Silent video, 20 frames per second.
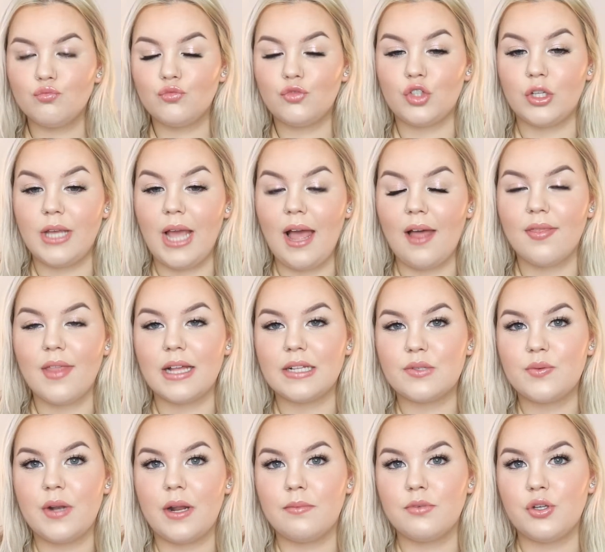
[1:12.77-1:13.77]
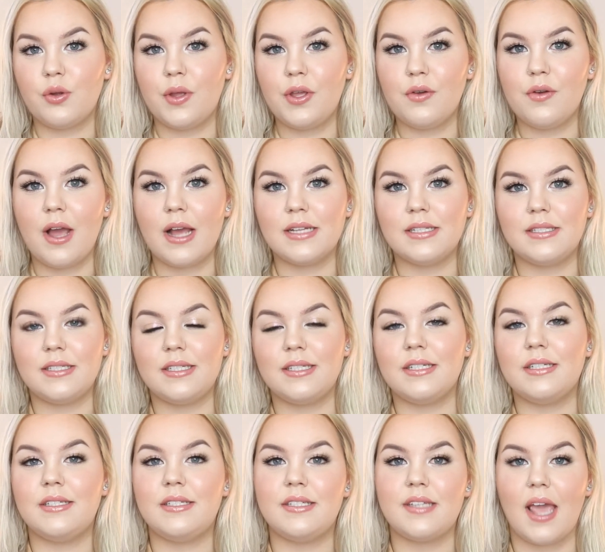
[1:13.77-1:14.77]
So yeah, that's what I'm showing you guys
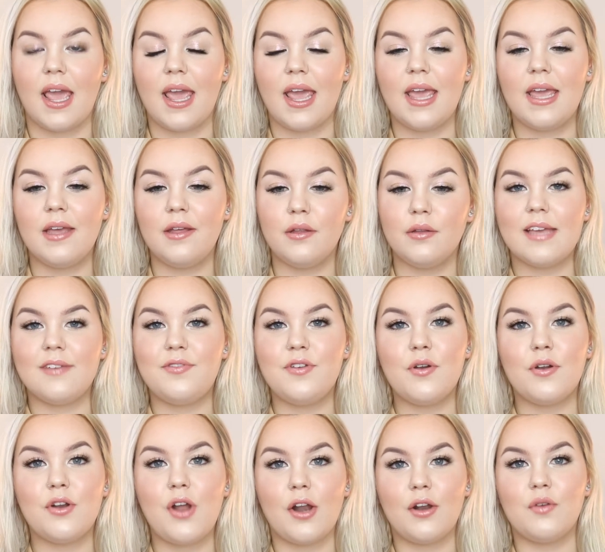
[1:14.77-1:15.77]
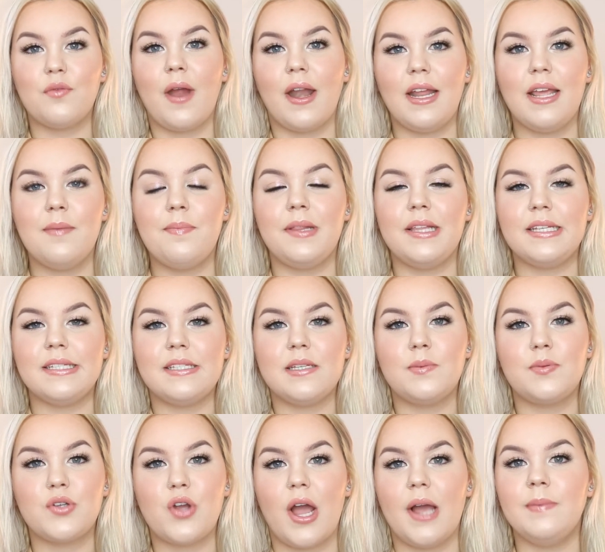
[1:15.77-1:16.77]
today. If you are not already, please
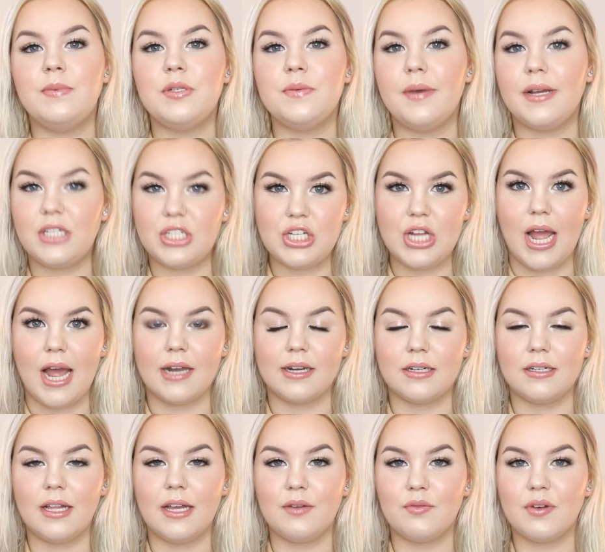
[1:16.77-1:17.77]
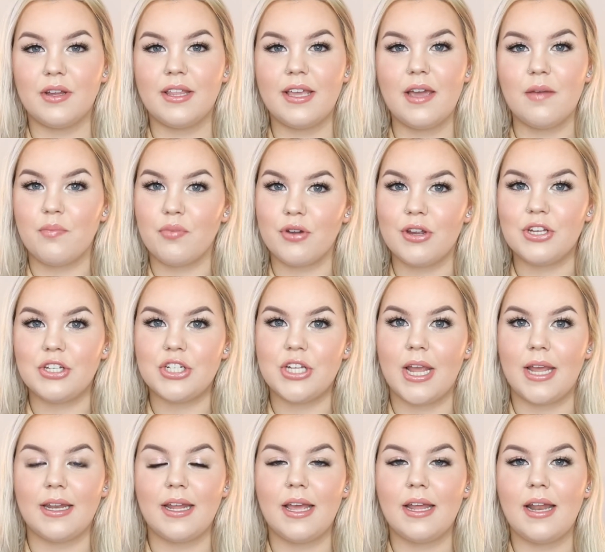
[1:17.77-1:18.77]
subscribe to my channel. I'd really
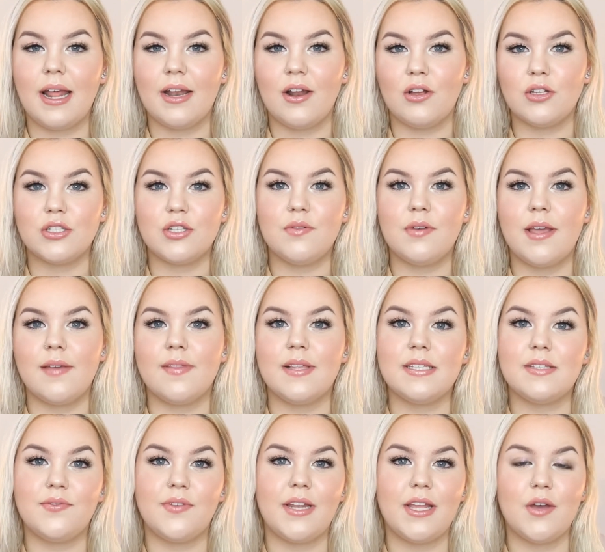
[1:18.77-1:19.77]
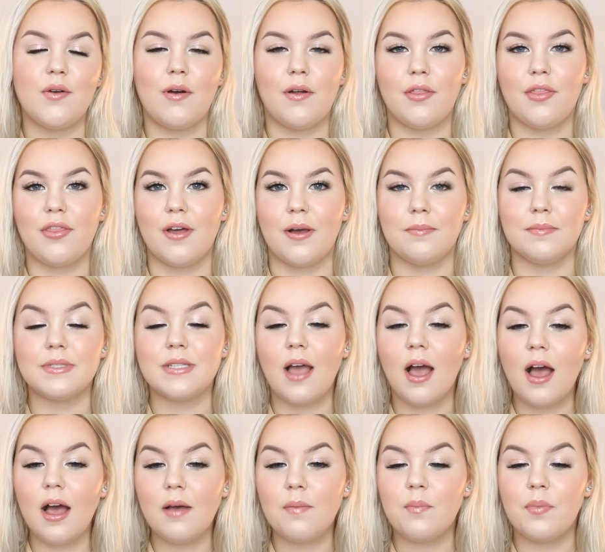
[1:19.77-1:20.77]
appreciate it. And also give this video a thumbs
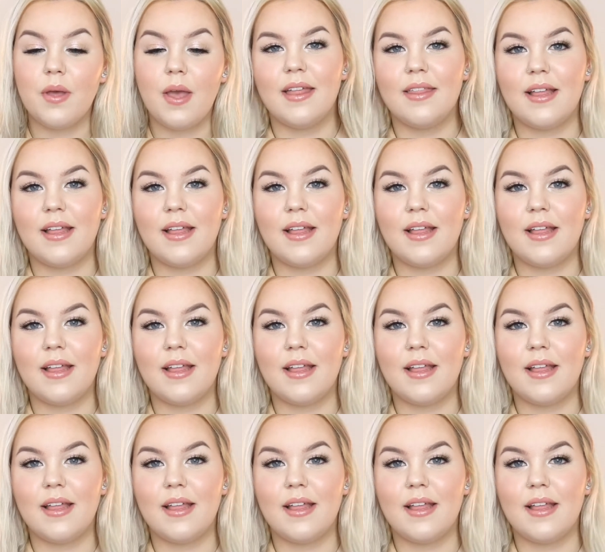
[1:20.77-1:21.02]
up.